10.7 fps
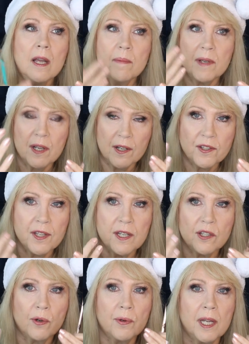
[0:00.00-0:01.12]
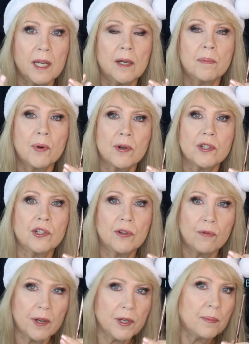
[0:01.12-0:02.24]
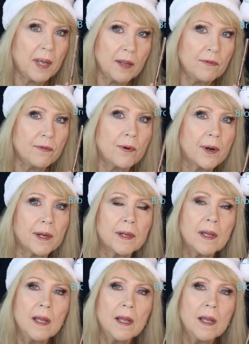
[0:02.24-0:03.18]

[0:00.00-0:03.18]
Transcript: because they donate a portion of what you pay for it.